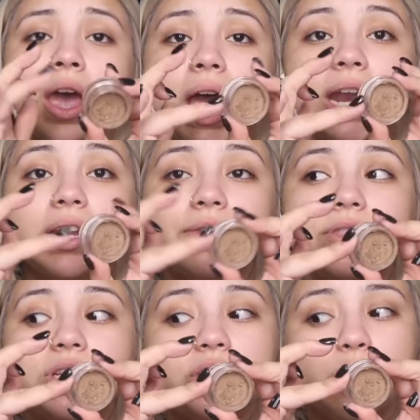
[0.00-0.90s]
and I left
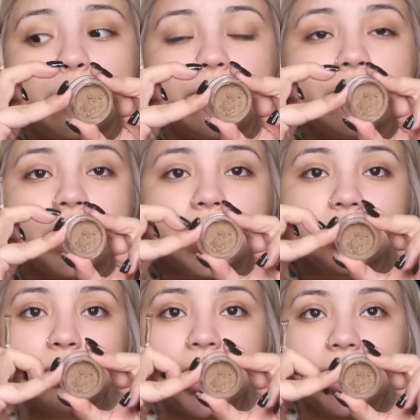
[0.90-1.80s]
this shit open for like
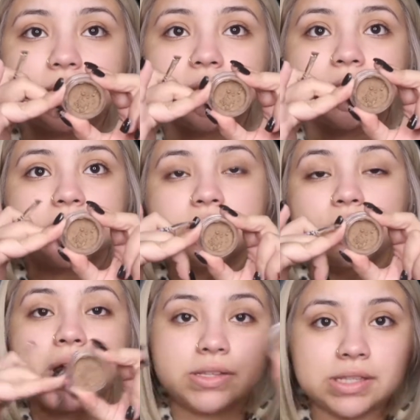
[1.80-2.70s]
2 days and it
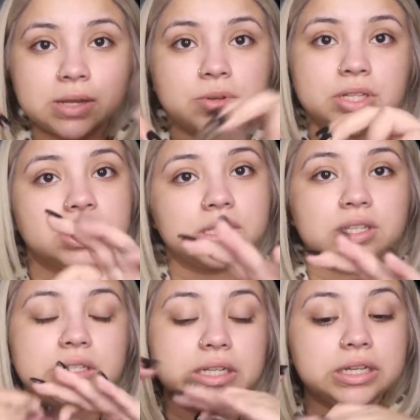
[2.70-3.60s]
still has the same
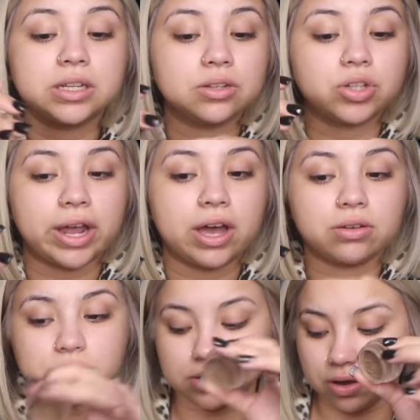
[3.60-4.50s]
consistency. It didn't dry
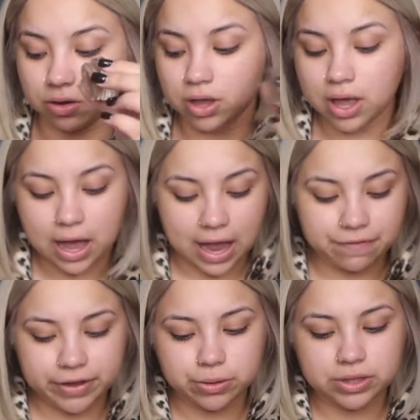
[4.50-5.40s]
out, so I
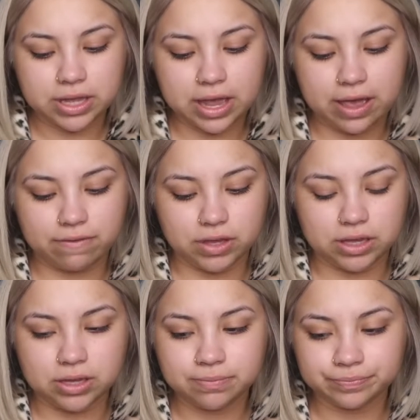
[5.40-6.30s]
fuck with it
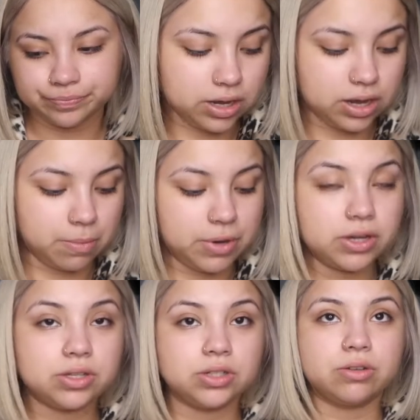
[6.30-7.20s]
heavy. I'm
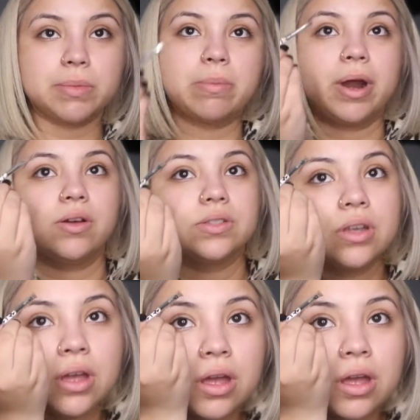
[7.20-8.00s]
gonna start doing my brows.